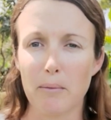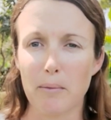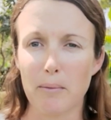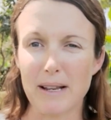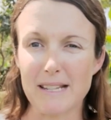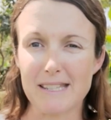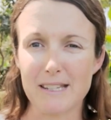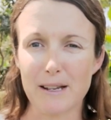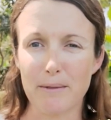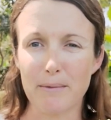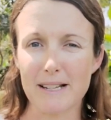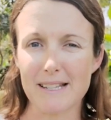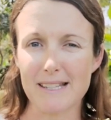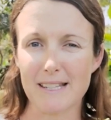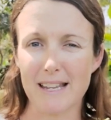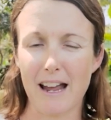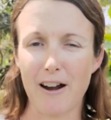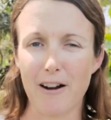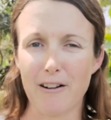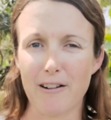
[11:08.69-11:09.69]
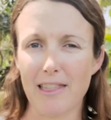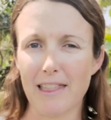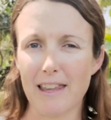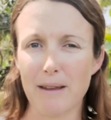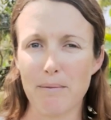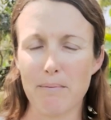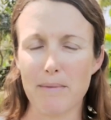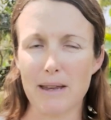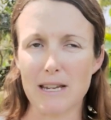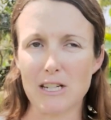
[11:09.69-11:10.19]
My stomach's
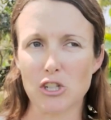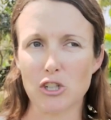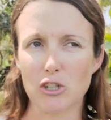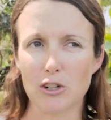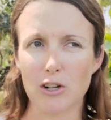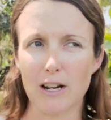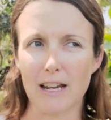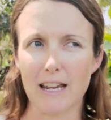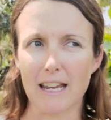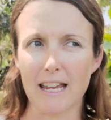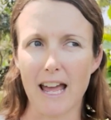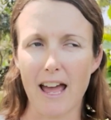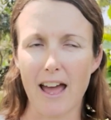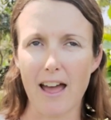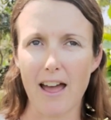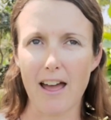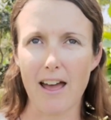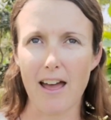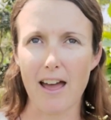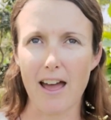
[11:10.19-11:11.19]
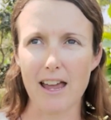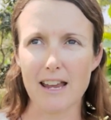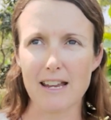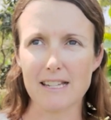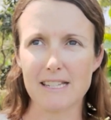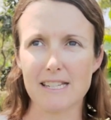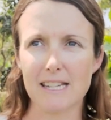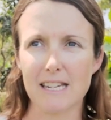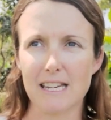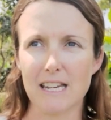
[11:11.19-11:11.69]
currently measuring
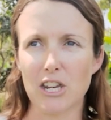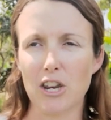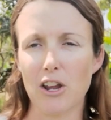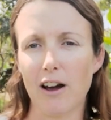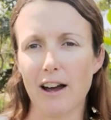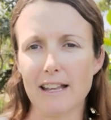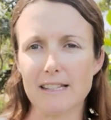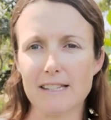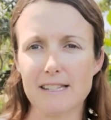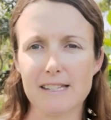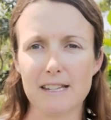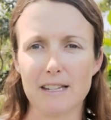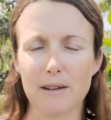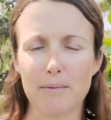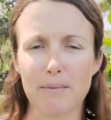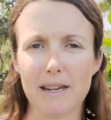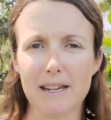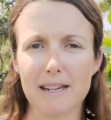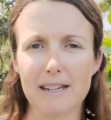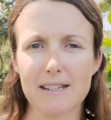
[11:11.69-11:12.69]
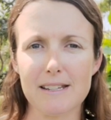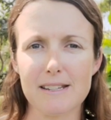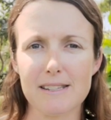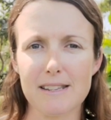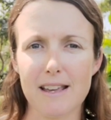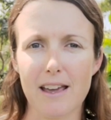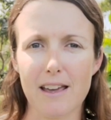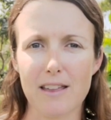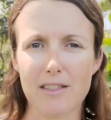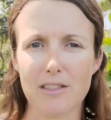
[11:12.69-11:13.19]
89
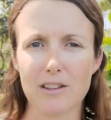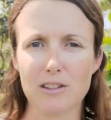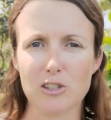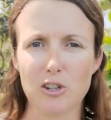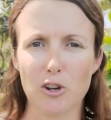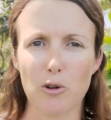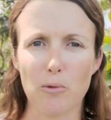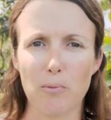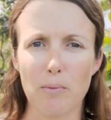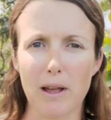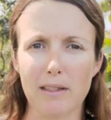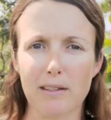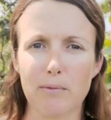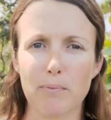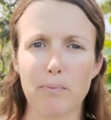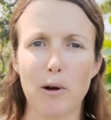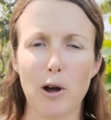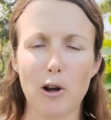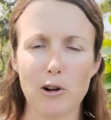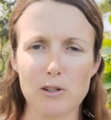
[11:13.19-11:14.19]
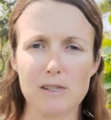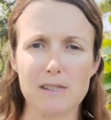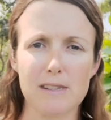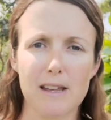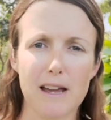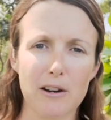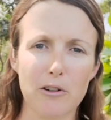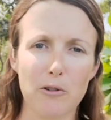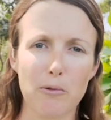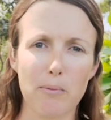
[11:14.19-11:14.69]
centimeters at the 2-month
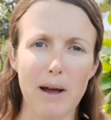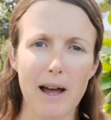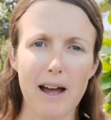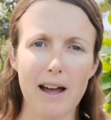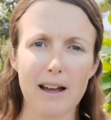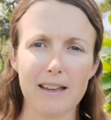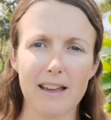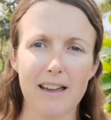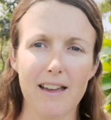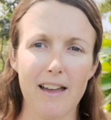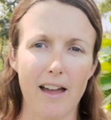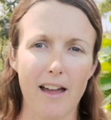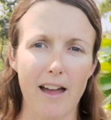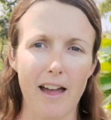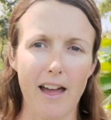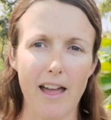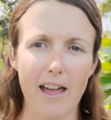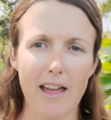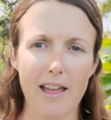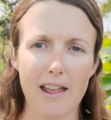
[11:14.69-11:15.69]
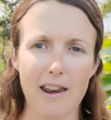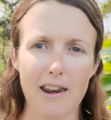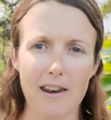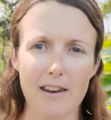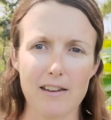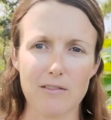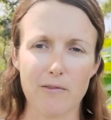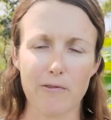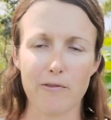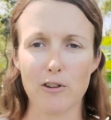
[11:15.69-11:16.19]
postnatal mark,
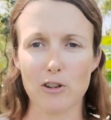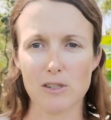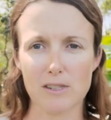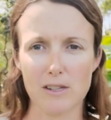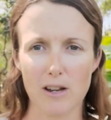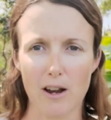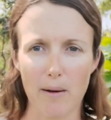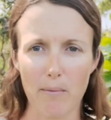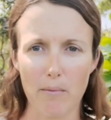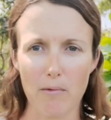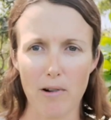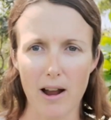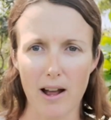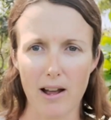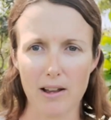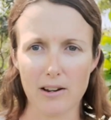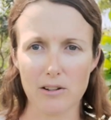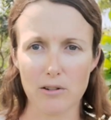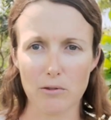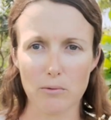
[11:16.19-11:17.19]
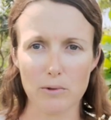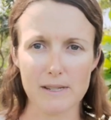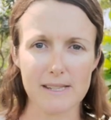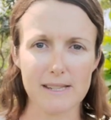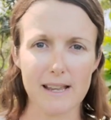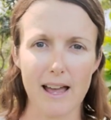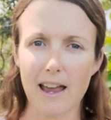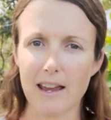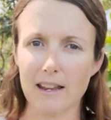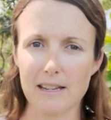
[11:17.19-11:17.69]
and the first time round it
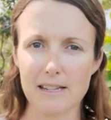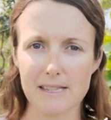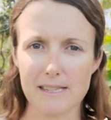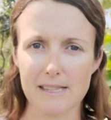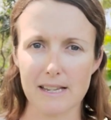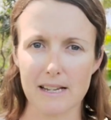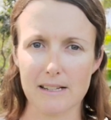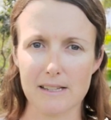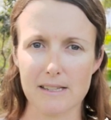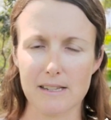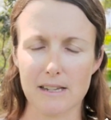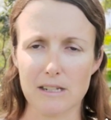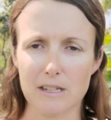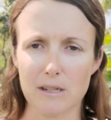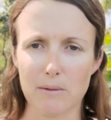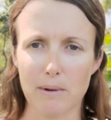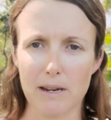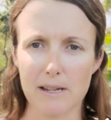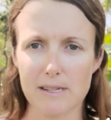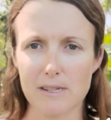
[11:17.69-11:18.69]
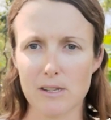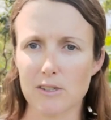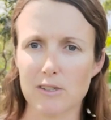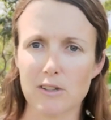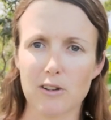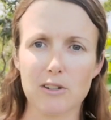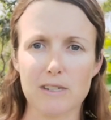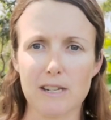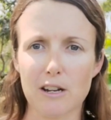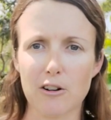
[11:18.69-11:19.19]
was 86 centimeters, so it's
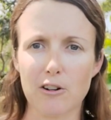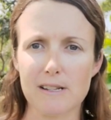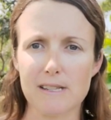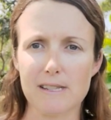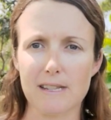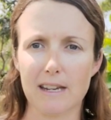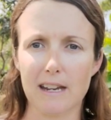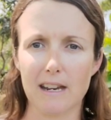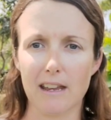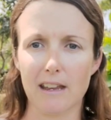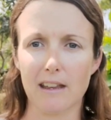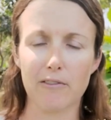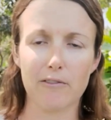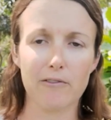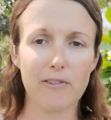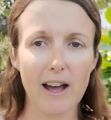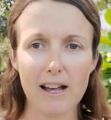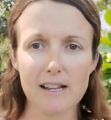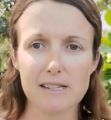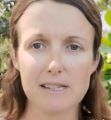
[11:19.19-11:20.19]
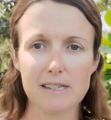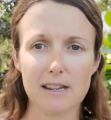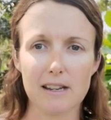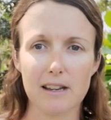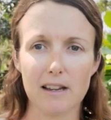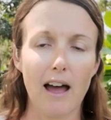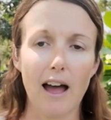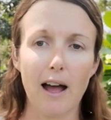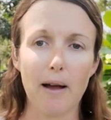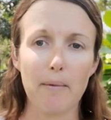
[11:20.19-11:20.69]
not decreasing any
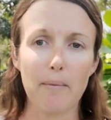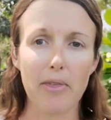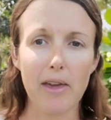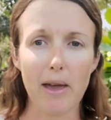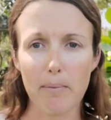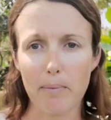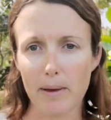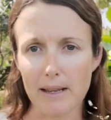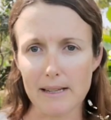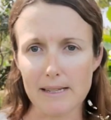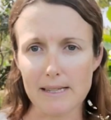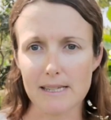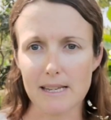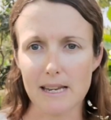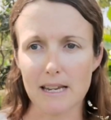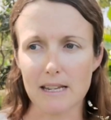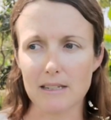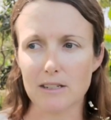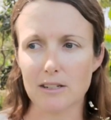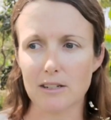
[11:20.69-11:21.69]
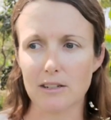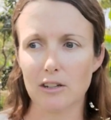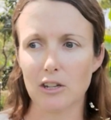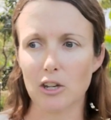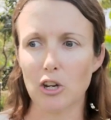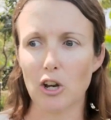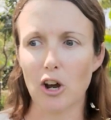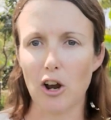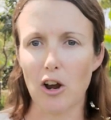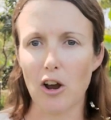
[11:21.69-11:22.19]
faster. That being said,
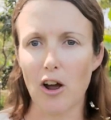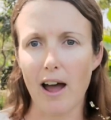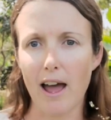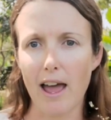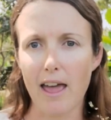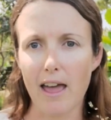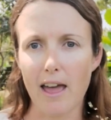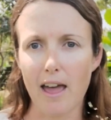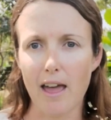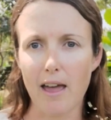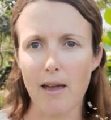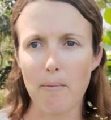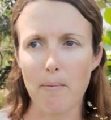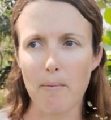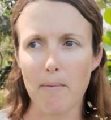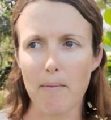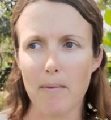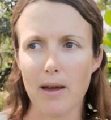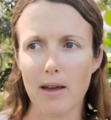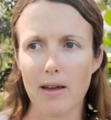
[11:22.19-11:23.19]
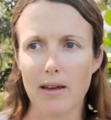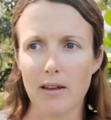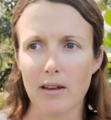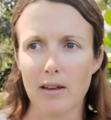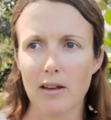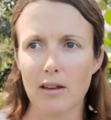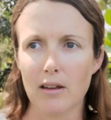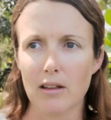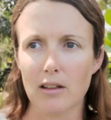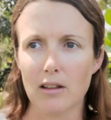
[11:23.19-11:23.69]
you know, I am
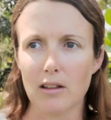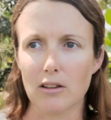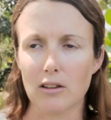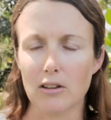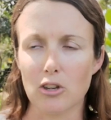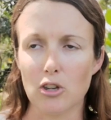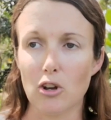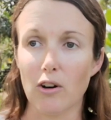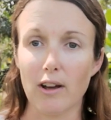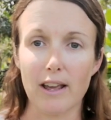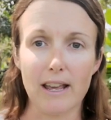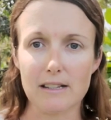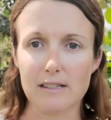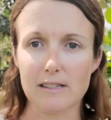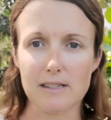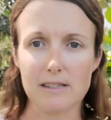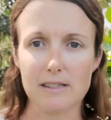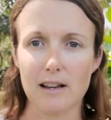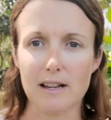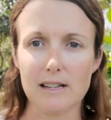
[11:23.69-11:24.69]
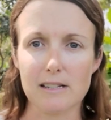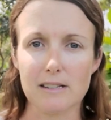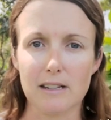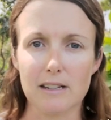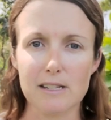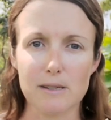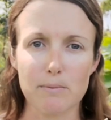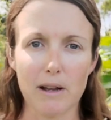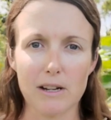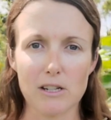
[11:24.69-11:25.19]
not
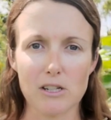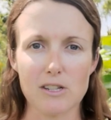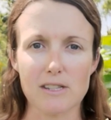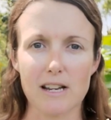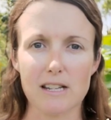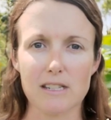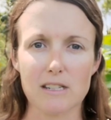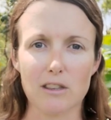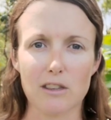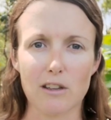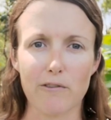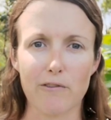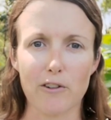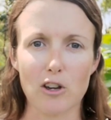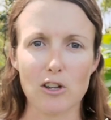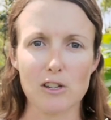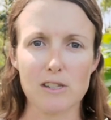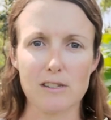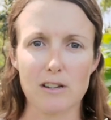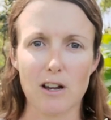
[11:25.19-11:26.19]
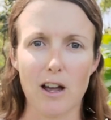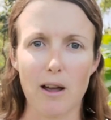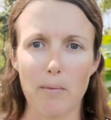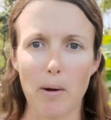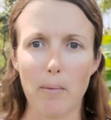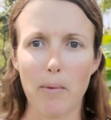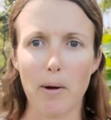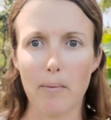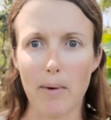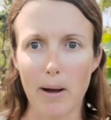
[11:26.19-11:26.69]
exercising as much as I did the first time.
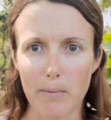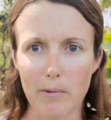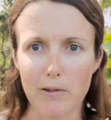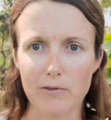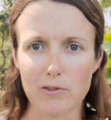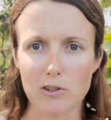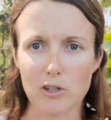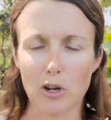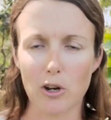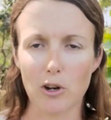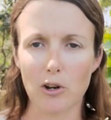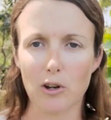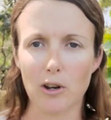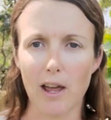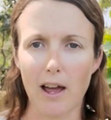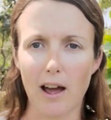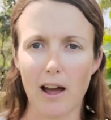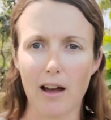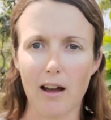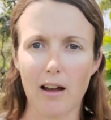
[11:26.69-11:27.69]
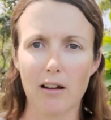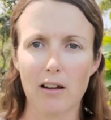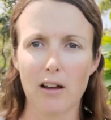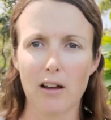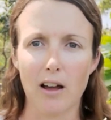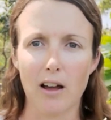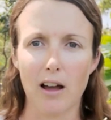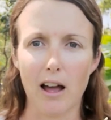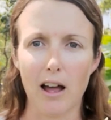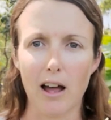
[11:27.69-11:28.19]
I'm a mum of 2 now.
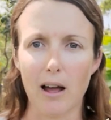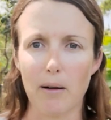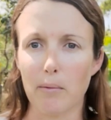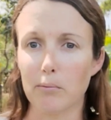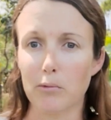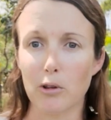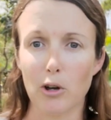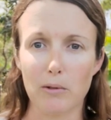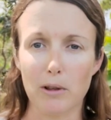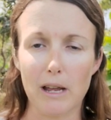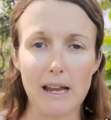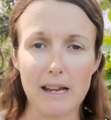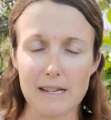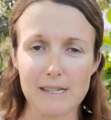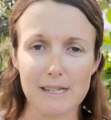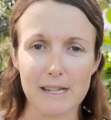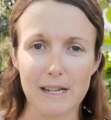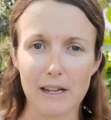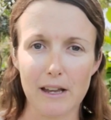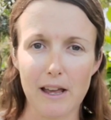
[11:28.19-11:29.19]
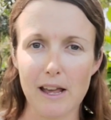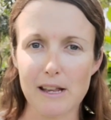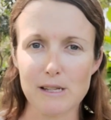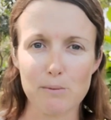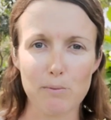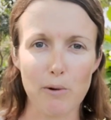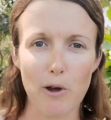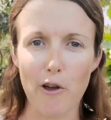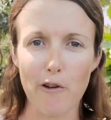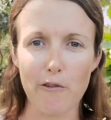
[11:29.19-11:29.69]
I'm not eating
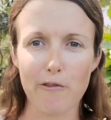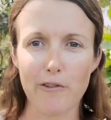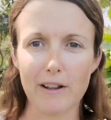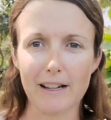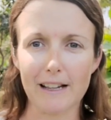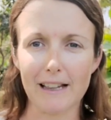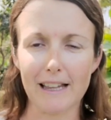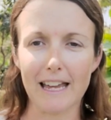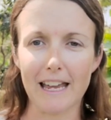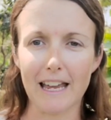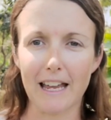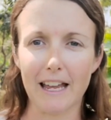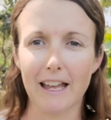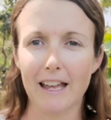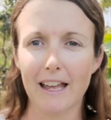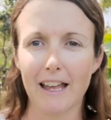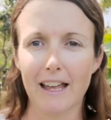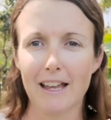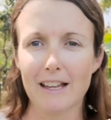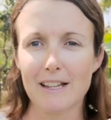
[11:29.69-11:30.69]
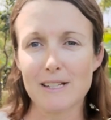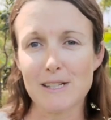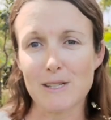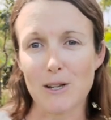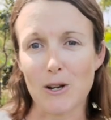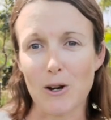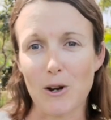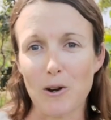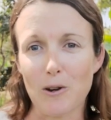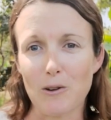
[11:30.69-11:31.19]
as perfectly,
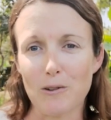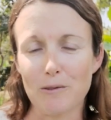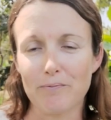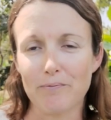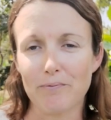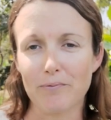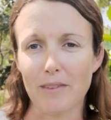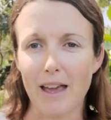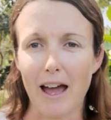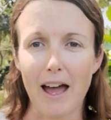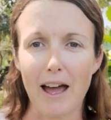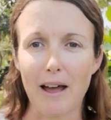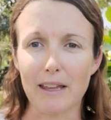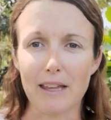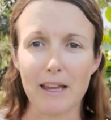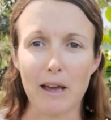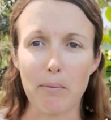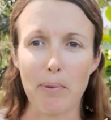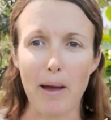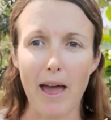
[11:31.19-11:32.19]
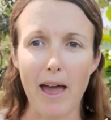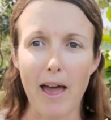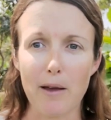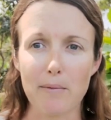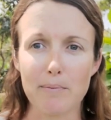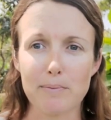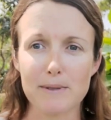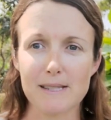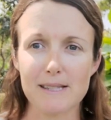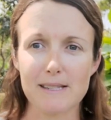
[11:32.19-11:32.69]
so yeah,
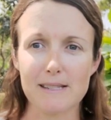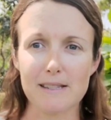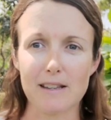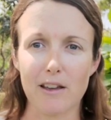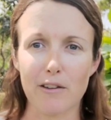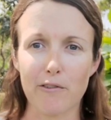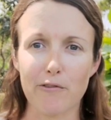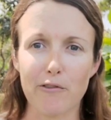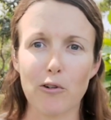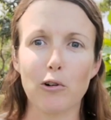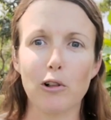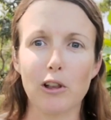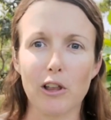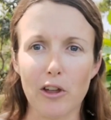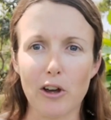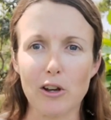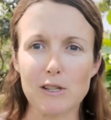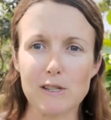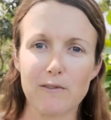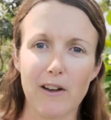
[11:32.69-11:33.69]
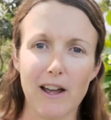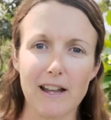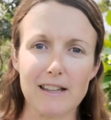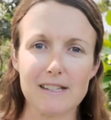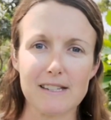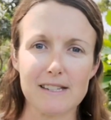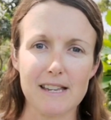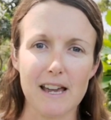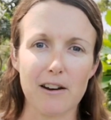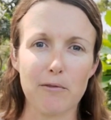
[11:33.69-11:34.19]
perhaps if all of those
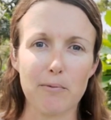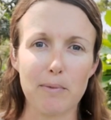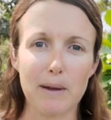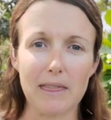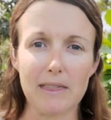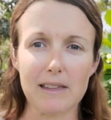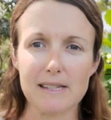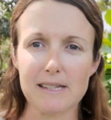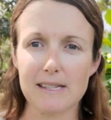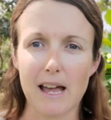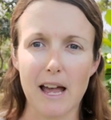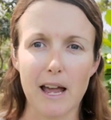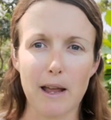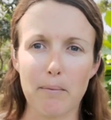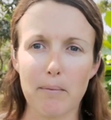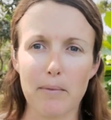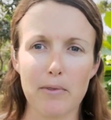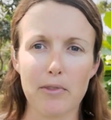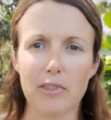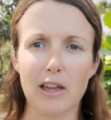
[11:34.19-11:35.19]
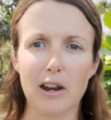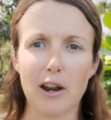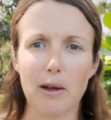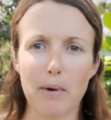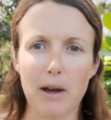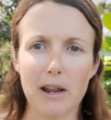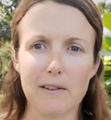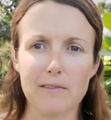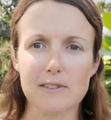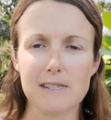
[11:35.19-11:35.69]
factors had been the same, then I
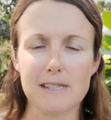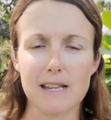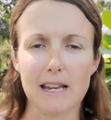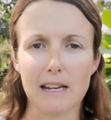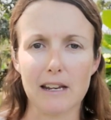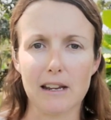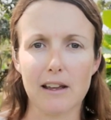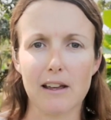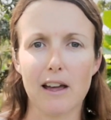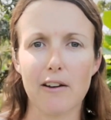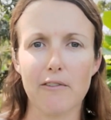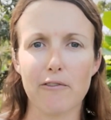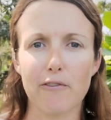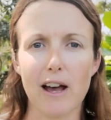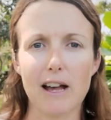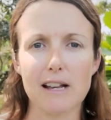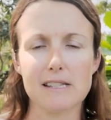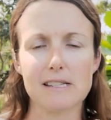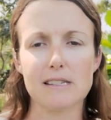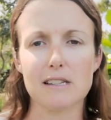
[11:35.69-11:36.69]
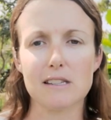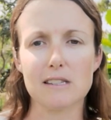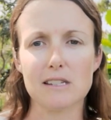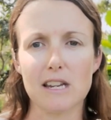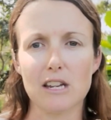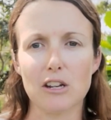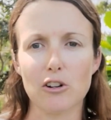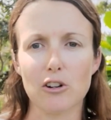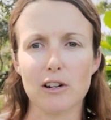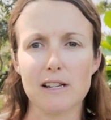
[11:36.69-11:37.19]
might have seen a faster
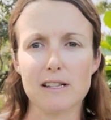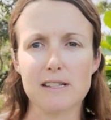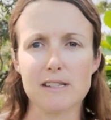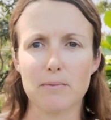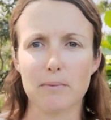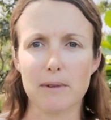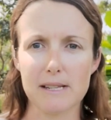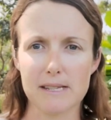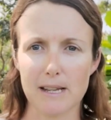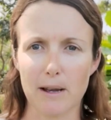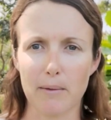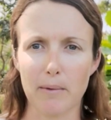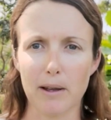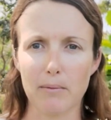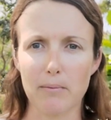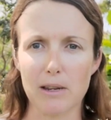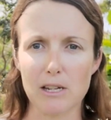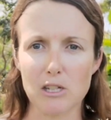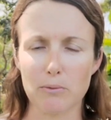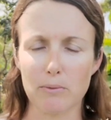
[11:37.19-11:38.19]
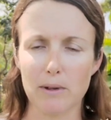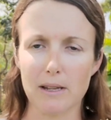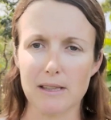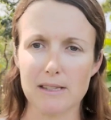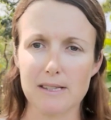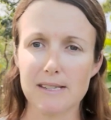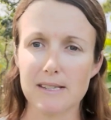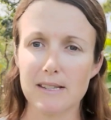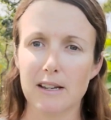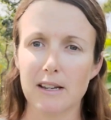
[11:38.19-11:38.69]
decrease in my stomach
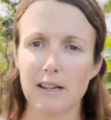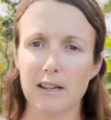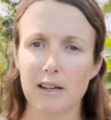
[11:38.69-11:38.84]
measurements.